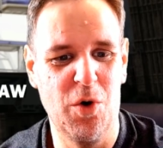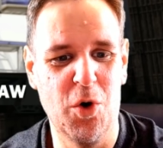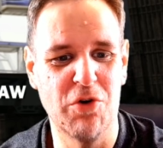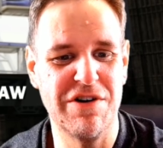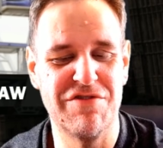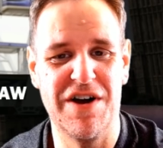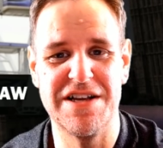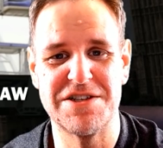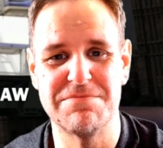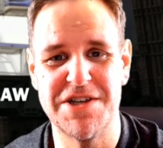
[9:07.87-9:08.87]
Or
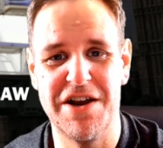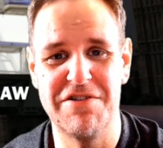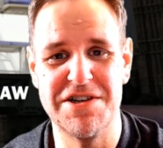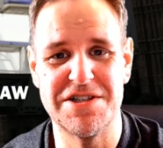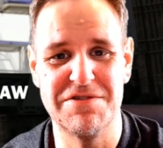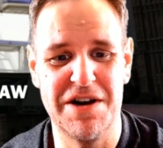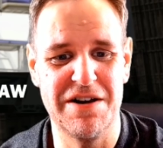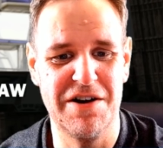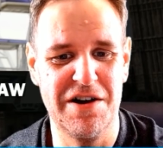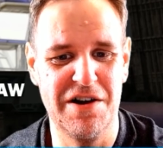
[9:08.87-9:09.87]
invite some terrorists
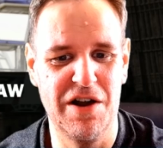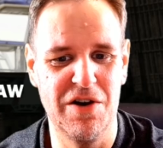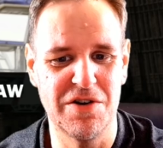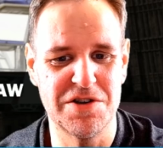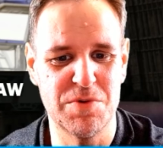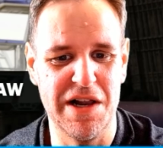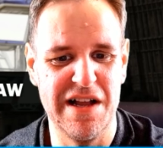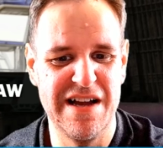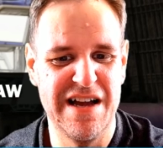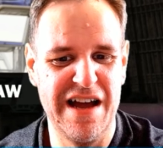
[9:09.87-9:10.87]
along as
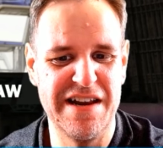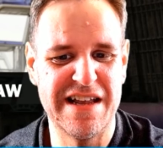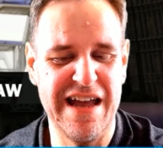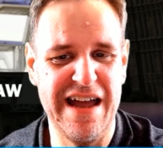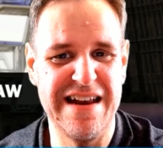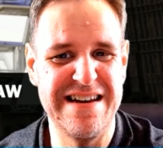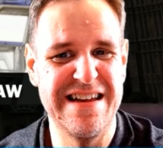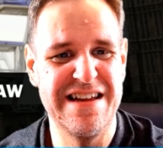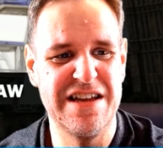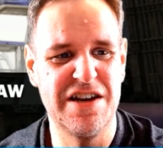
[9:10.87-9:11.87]
well. And again,
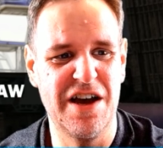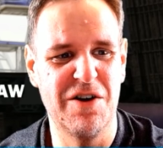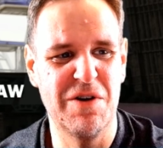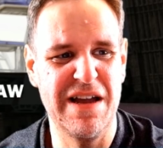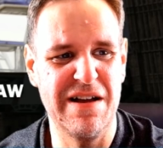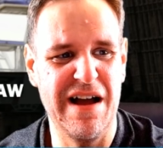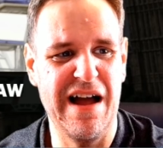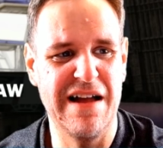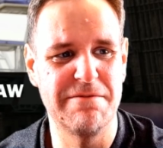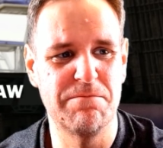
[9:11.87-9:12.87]
you know,
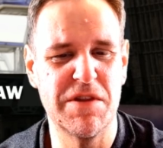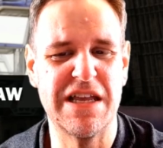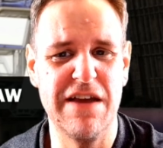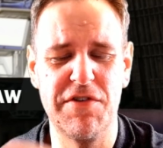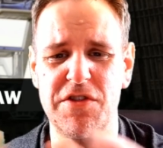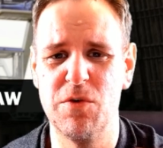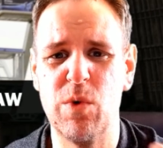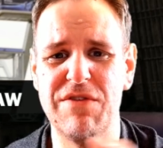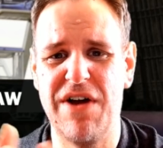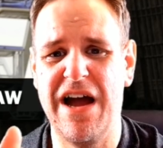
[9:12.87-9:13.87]
given that
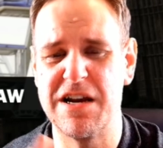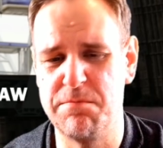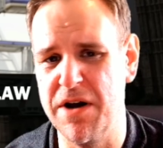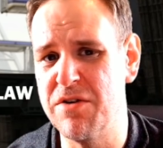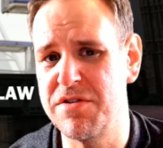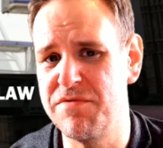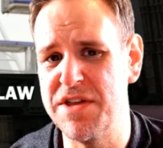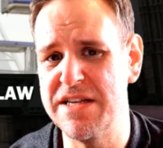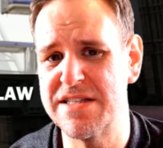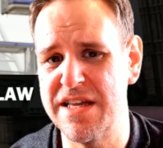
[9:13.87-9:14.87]
we've had both of
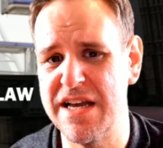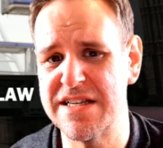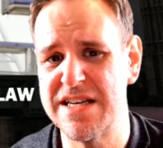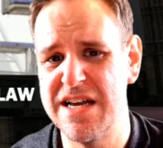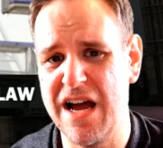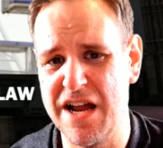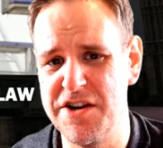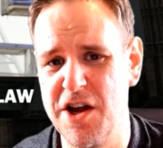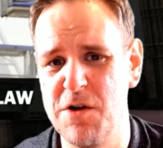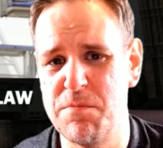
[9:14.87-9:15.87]
these things
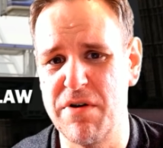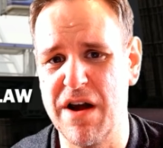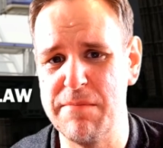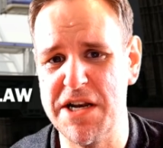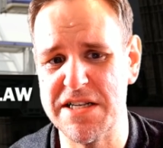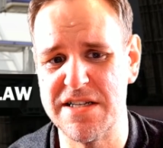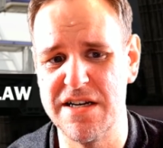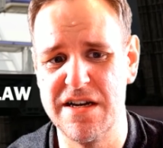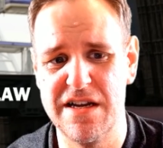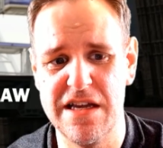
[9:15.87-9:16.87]
and no Prime
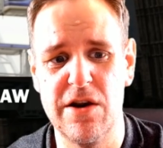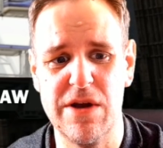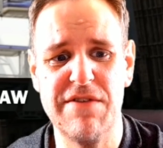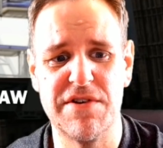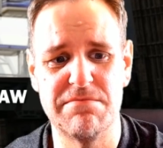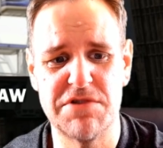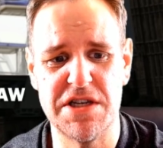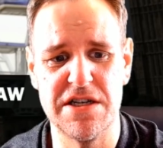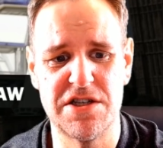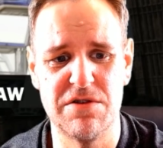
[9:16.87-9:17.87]
Minister, you know, even
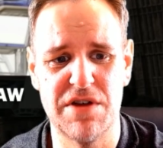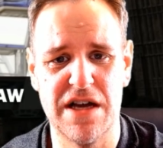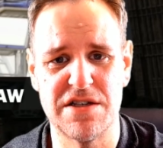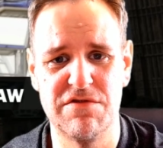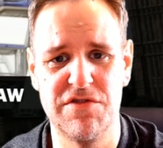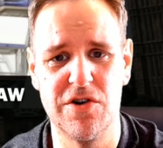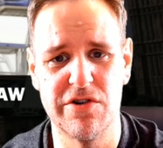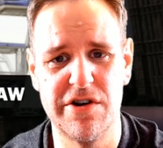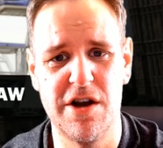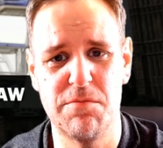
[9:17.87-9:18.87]
since
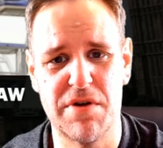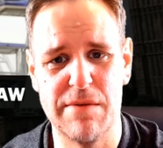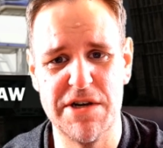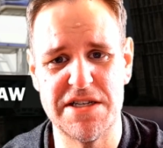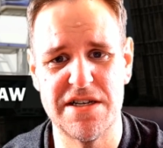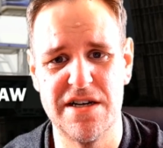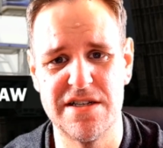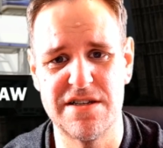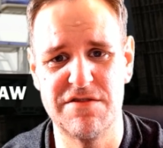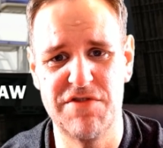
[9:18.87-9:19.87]
2004, and no Prime Minister
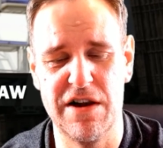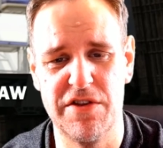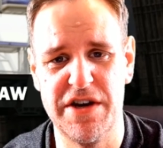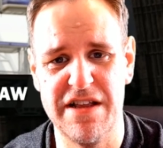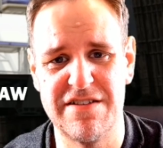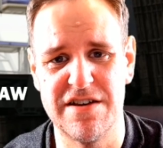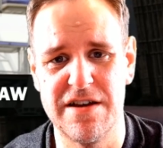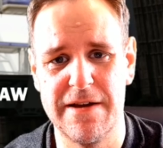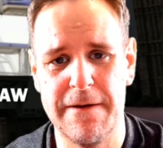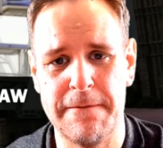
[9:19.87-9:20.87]
has felt the need
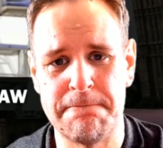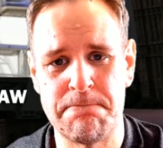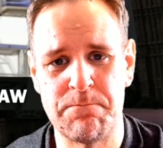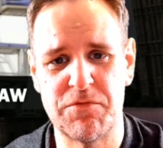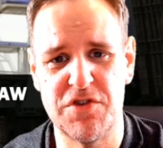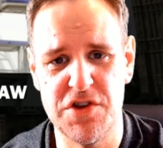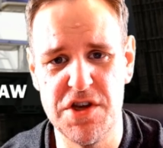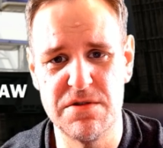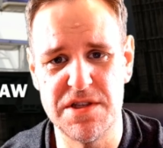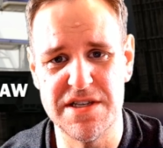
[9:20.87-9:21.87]
to
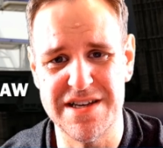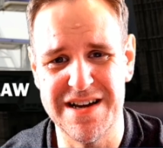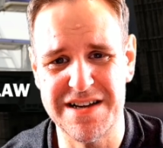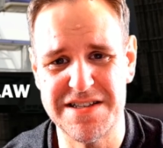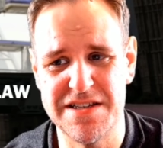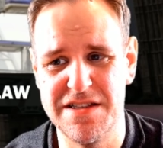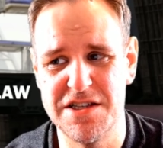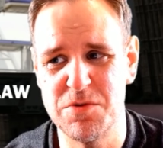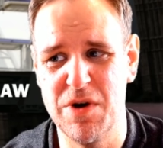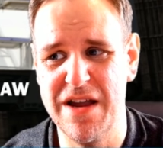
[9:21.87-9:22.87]
use this act in
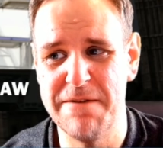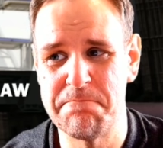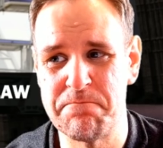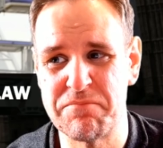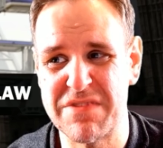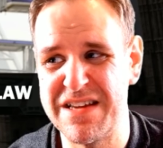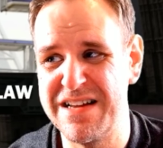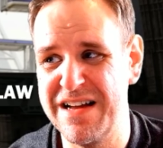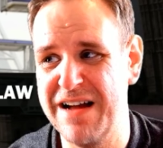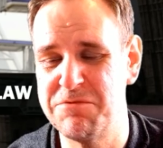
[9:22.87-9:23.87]
this way,
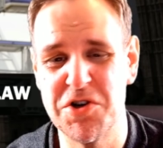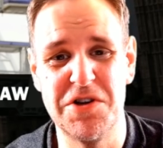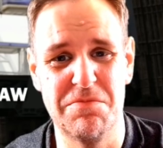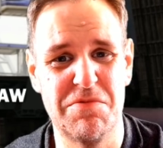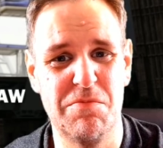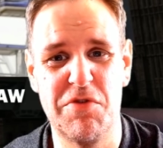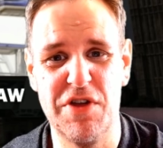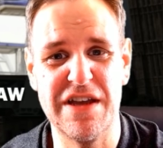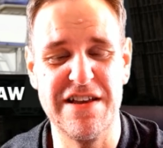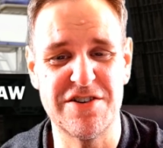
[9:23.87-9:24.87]
I'm going to
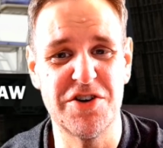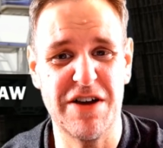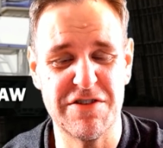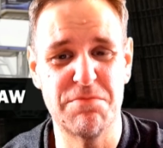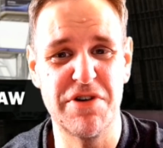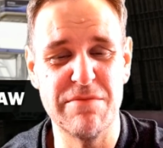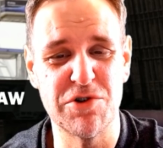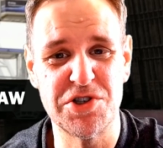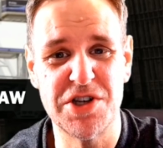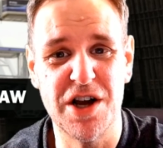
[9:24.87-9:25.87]
think he's going to have to pretty
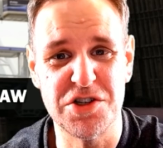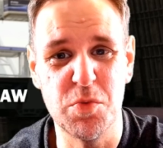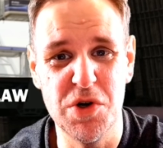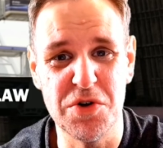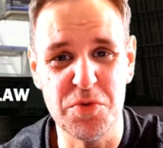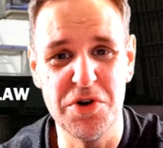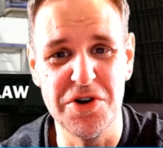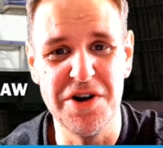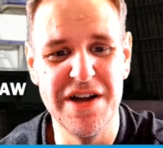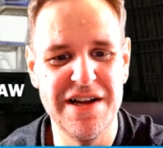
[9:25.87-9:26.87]
much start a world
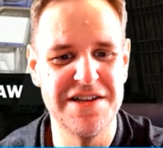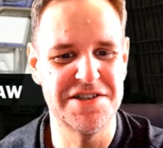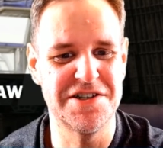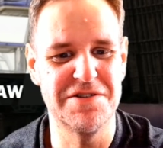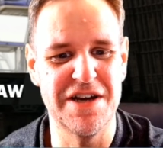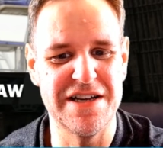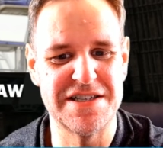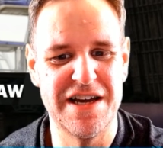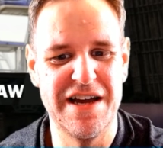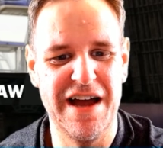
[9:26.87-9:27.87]
war to do
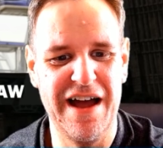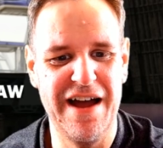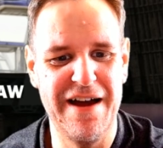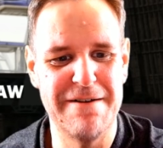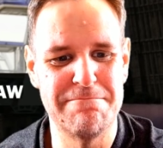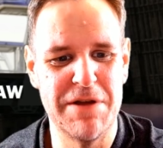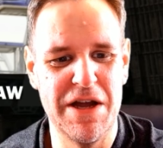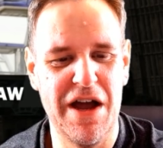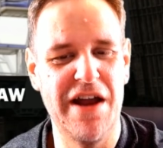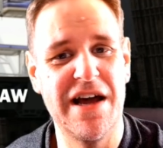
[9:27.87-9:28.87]
this. And
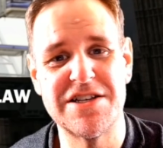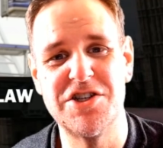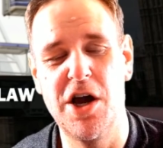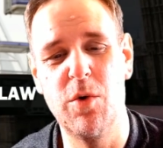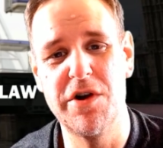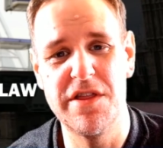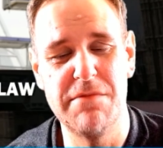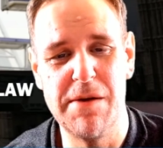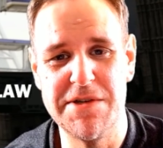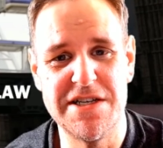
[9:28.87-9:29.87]
as no one at the
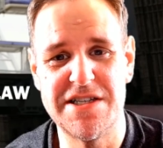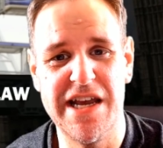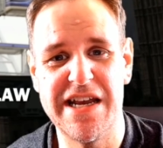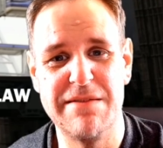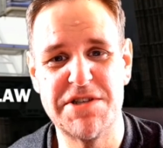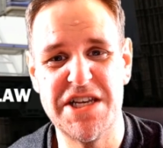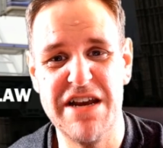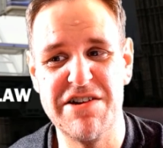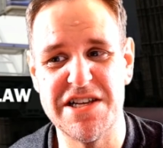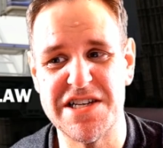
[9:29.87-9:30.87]
moment is taking him
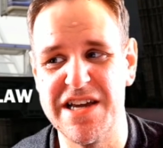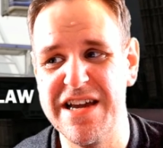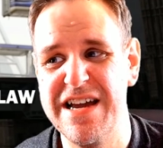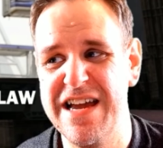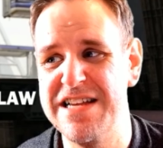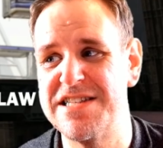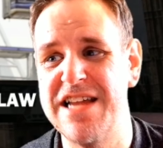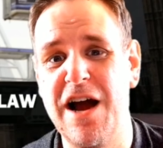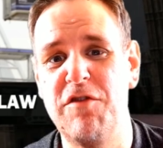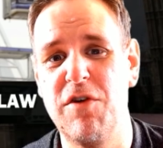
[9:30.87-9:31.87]
seriously, it's
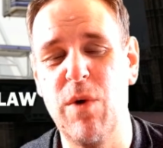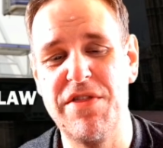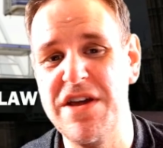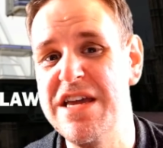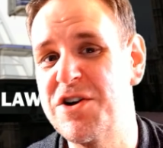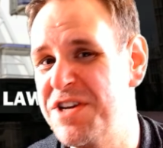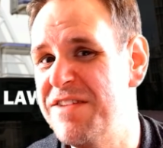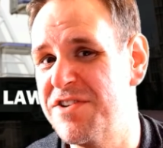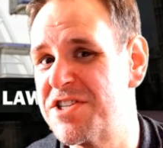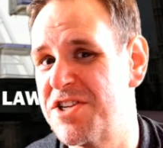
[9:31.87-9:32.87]
doubtful whether he could
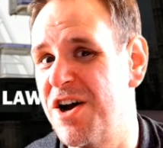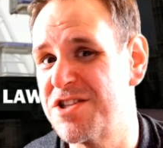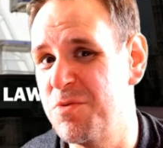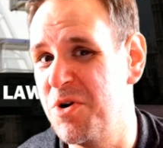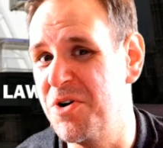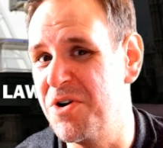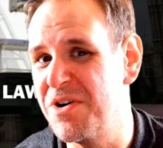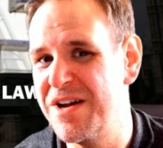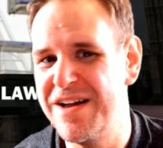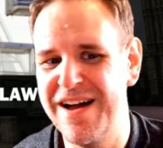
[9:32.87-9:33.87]
even start a
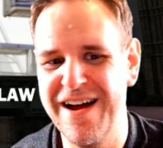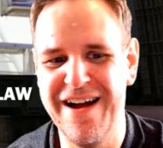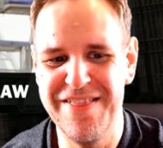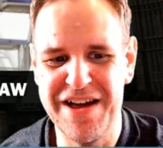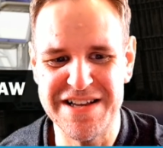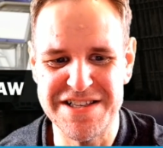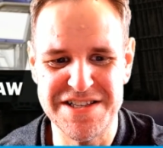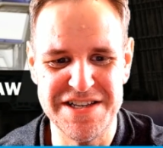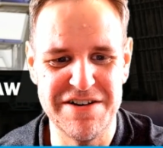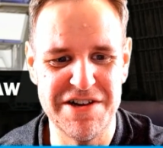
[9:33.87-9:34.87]
war. That's
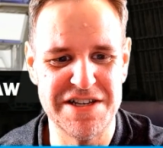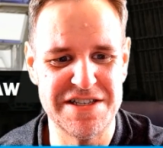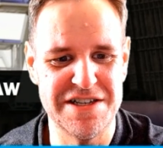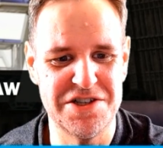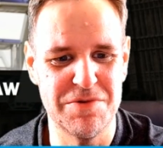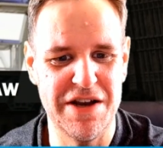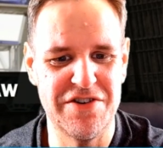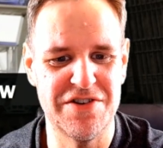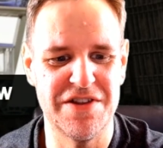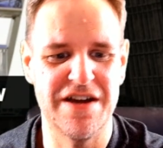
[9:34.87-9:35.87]
the serious
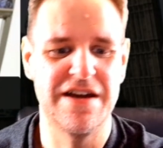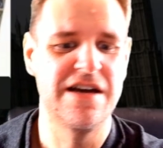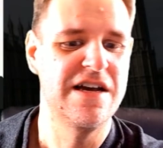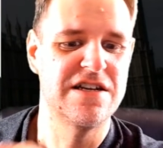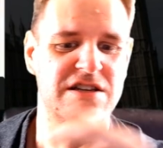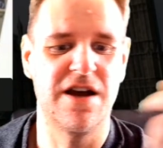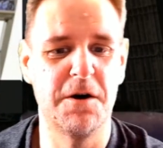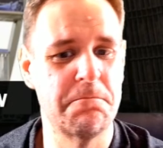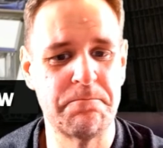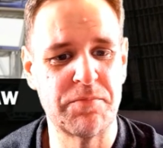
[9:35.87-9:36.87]
situation there.
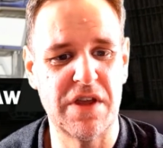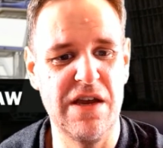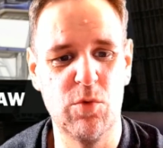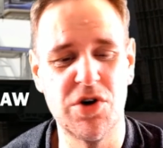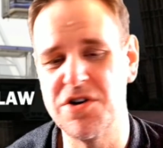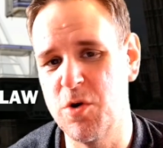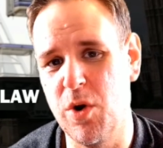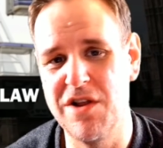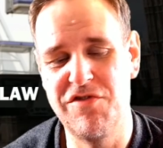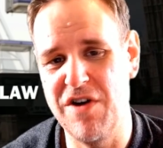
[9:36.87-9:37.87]
So it wouldn't
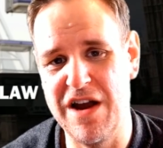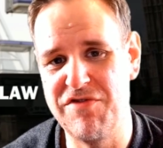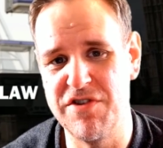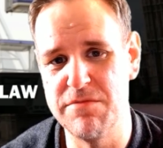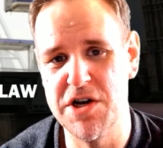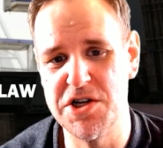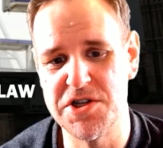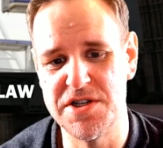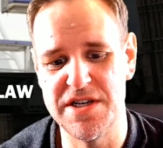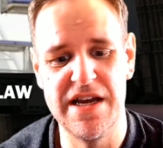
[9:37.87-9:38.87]
qualify for an
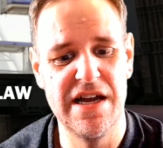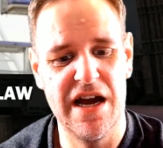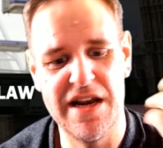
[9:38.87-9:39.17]
emergency.